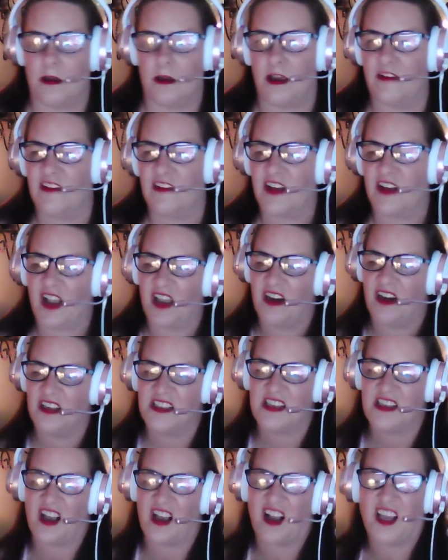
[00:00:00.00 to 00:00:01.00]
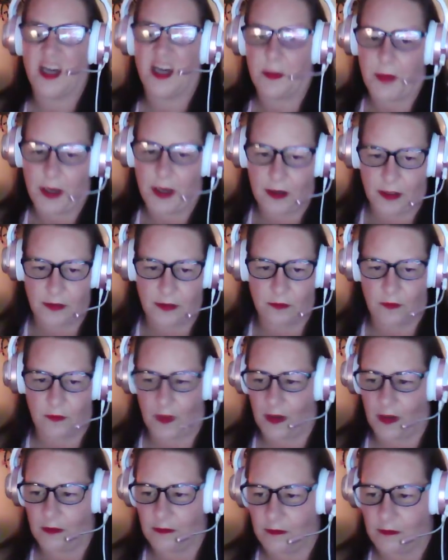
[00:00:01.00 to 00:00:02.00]
I forgot what I was talking about. I do
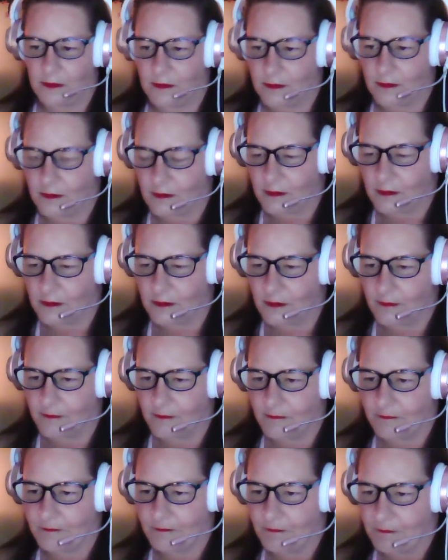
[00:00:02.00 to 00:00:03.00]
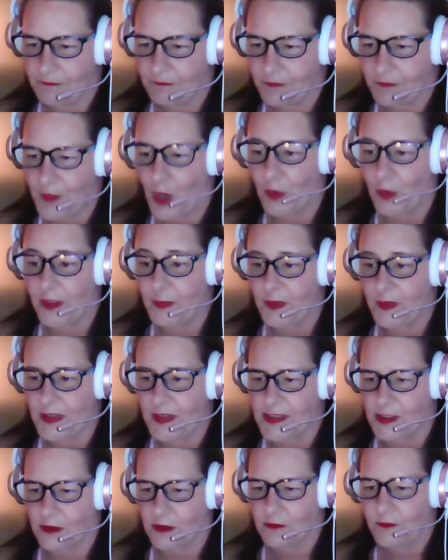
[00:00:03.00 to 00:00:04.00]
that. Oh, Leaping
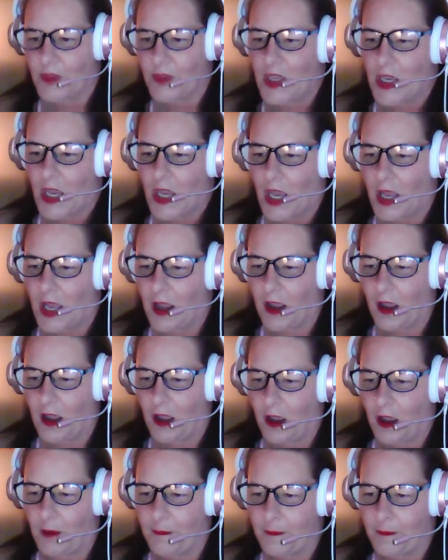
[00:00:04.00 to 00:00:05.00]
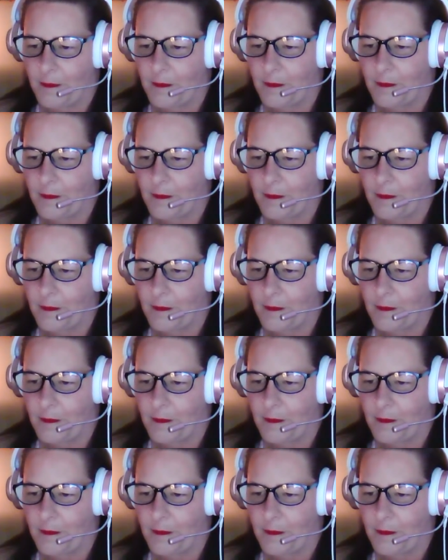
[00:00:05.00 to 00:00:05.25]
Lizard. No,